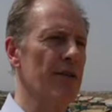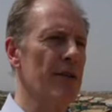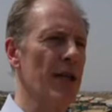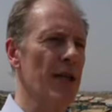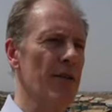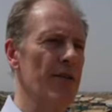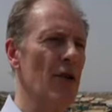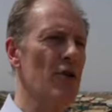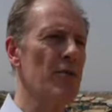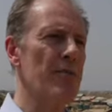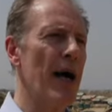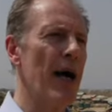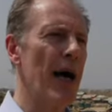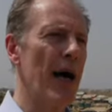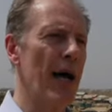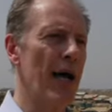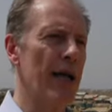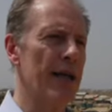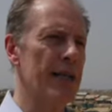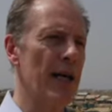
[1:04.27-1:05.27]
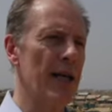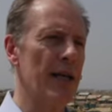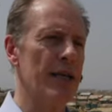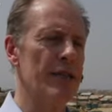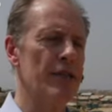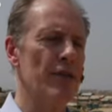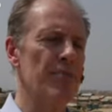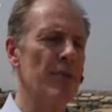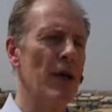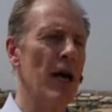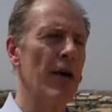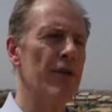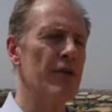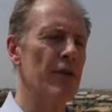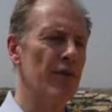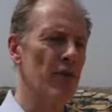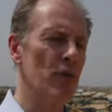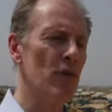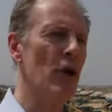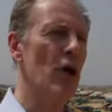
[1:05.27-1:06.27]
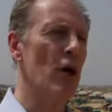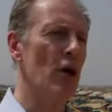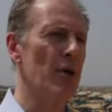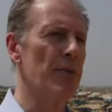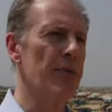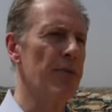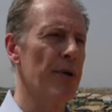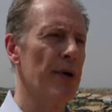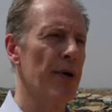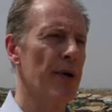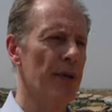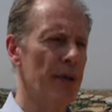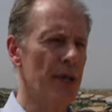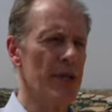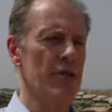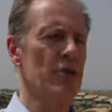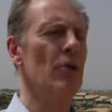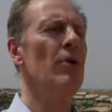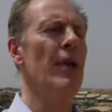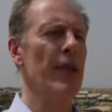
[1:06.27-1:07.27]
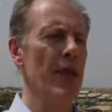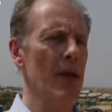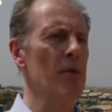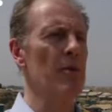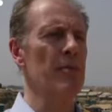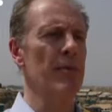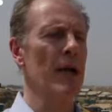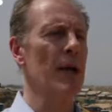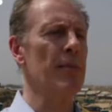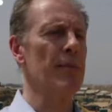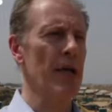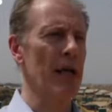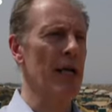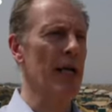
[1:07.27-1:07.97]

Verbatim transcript: that are so bad and are deprived of all hope, then surely they will become